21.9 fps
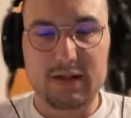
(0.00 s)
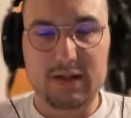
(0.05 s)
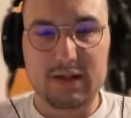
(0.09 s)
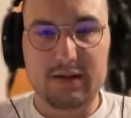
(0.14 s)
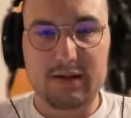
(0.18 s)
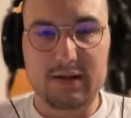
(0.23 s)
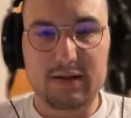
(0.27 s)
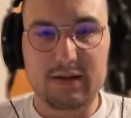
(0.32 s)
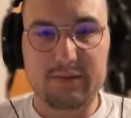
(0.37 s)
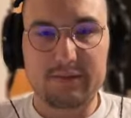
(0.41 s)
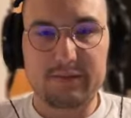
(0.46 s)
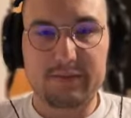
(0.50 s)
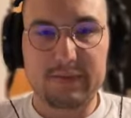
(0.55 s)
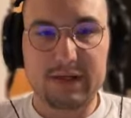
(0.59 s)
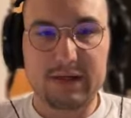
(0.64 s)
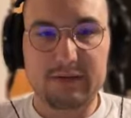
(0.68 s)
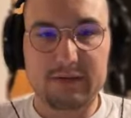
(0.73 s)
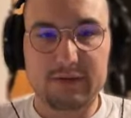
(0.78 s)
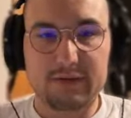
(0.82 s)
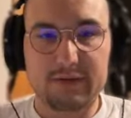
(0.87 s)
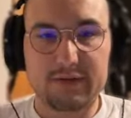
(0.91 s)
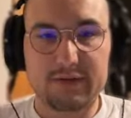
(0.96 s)
Um, I
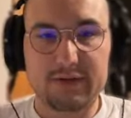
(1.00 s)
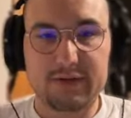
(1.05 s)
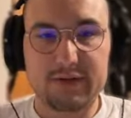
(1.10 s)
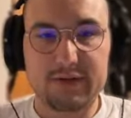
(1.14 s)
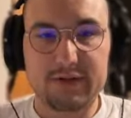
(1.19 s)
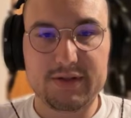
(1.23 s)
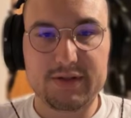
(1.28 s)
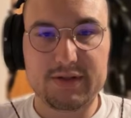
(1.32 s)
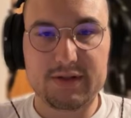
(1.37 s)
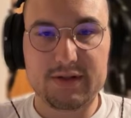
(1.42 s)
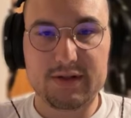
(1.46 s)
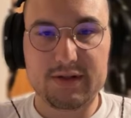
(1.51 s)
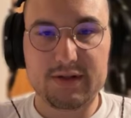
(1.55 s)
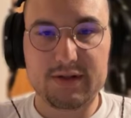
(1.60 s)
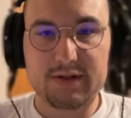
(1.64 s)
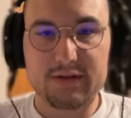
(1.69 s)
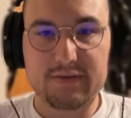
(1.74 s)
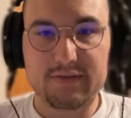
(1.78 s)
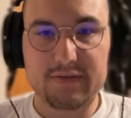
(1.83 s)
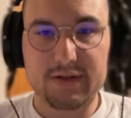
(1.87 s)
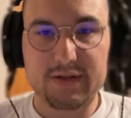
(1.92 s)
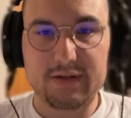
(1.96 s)
will turn this
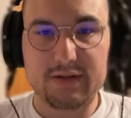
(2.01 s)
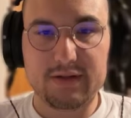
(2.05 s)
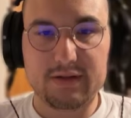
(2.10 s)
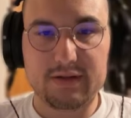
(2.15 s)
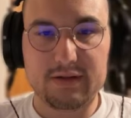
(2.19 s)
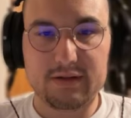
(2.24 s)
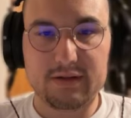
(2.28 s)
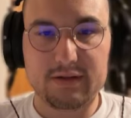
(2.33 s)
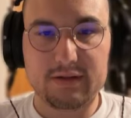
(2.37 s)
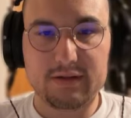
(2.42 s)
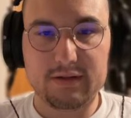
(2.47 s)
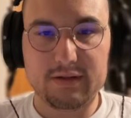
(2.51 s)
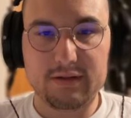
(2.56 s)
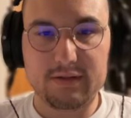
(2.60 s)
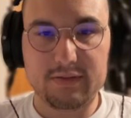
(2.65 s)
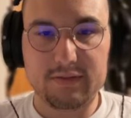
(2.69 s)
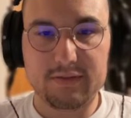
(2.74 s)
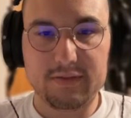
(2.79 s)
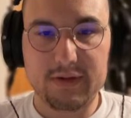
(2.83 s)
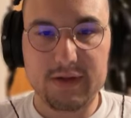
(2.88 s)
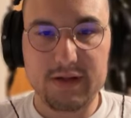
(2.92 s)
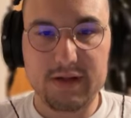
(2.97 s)
off and
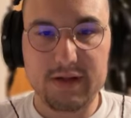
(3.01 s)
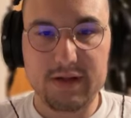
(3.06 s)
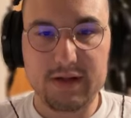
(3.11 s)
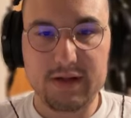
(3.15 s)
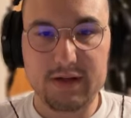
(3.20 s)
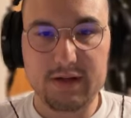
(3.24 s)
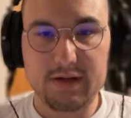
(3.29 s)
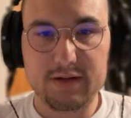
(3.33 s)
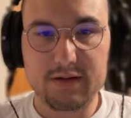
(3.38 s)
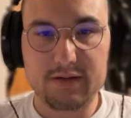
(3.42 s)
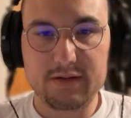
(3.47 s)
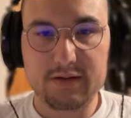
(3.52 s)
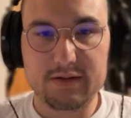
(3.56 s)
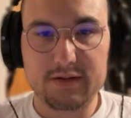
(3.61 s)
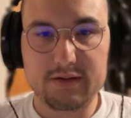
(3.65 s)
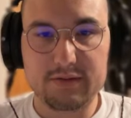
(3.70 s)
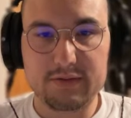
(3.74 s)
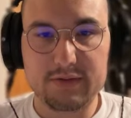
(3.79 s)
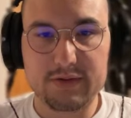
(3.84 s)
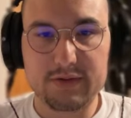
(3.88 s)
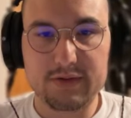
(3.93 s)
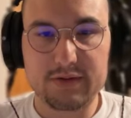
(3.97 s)
off right here. So
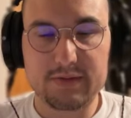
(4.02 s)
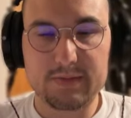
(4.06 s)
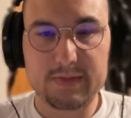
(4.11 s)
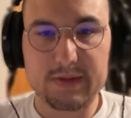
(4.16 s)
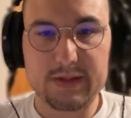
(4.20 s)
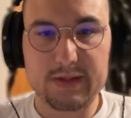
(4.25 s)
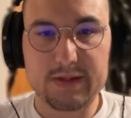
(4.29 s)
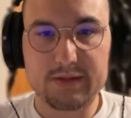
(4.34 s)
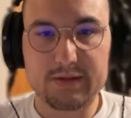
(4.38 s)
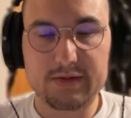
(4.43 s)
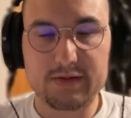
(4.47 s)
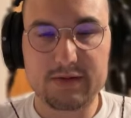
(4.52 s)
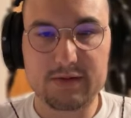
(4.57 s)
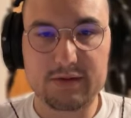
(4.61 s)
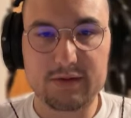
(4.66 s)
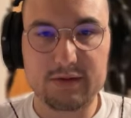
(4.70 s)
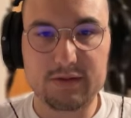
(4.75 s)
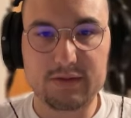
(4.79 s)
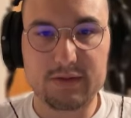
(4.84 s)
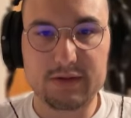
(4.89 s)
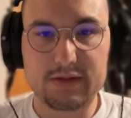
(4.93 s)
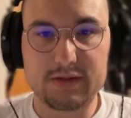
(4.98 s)
we just kind of
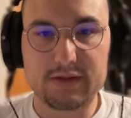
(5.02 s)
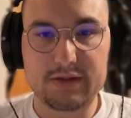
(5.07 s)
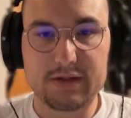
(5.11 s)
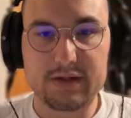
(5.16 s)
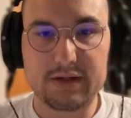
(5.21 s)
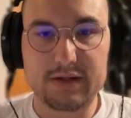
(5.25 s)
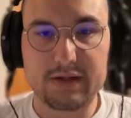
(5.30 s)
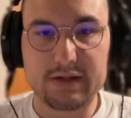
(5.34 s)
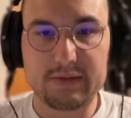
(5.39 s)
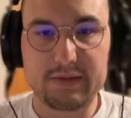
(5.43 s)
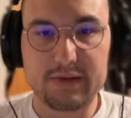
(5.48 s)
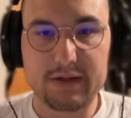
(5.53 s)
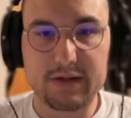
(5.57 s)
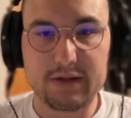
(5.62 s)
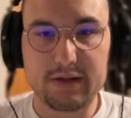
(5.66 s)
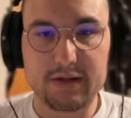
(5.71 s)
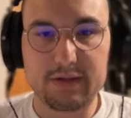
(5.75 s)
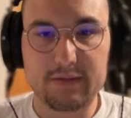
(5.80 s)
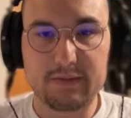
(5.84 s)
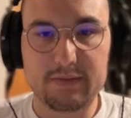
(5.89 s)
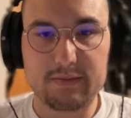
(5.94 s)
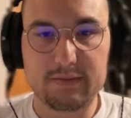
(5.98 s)
solo this area right here.